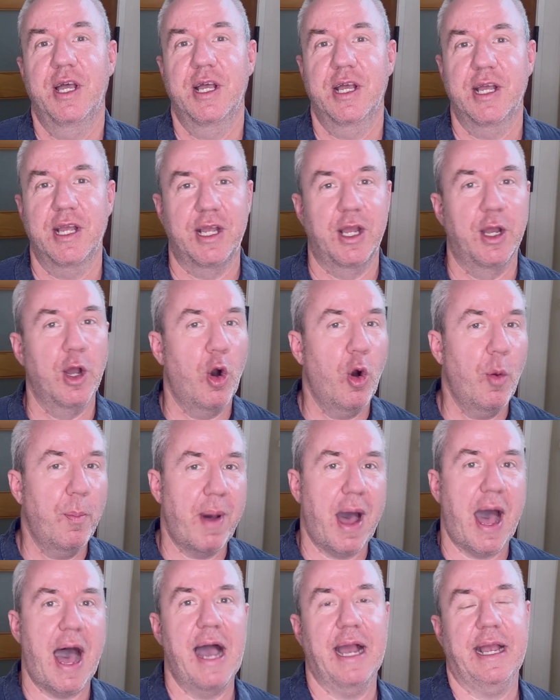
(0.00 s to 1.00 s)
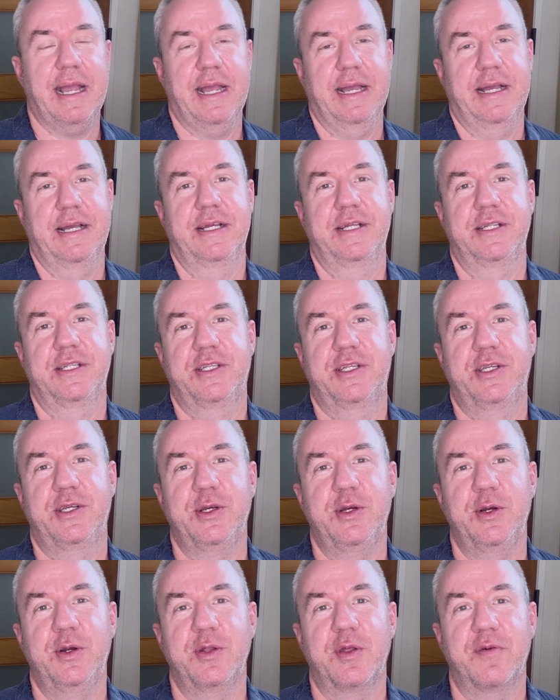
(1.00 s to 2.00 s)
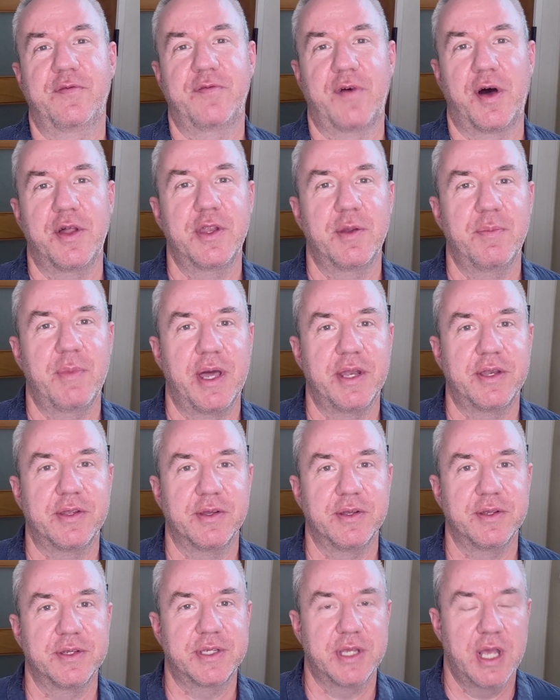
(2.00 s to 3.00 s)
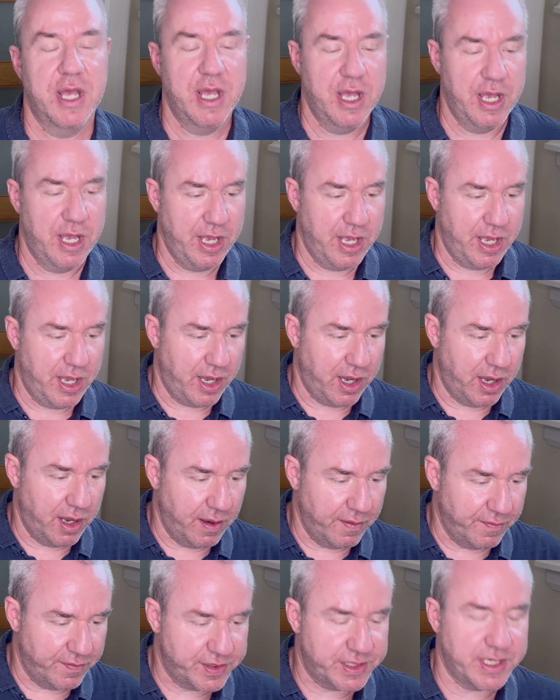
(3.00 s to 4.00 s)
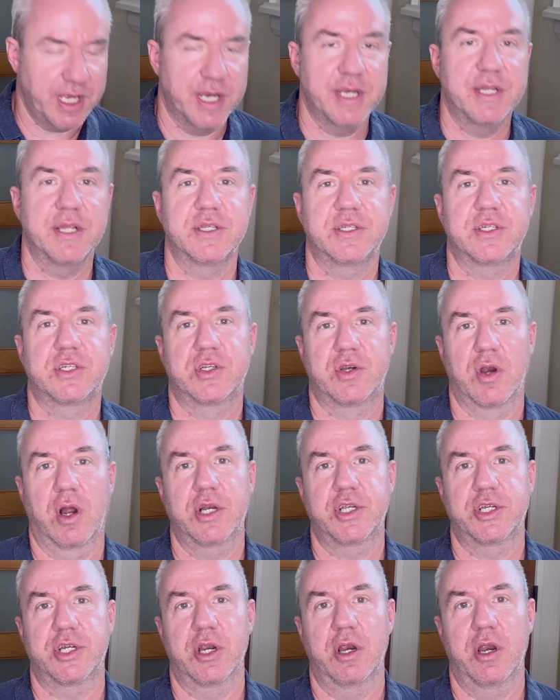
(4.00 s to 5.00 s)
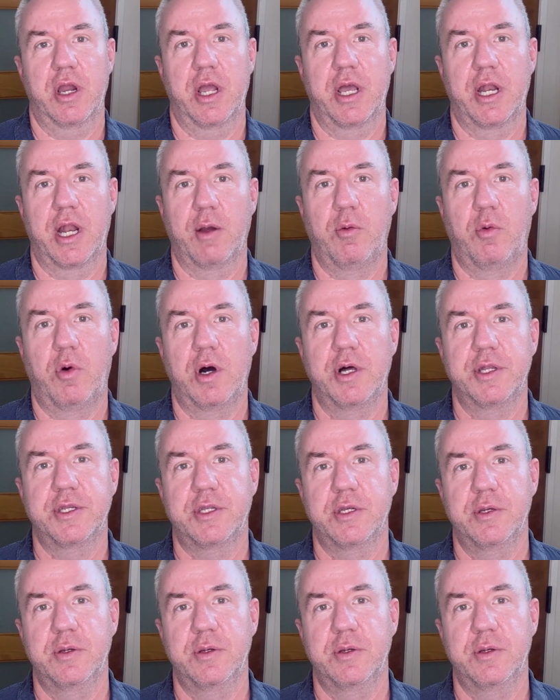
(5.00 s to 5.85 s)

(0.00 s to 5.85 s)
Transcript: go back to the fundamentals of sentence structure, and I want to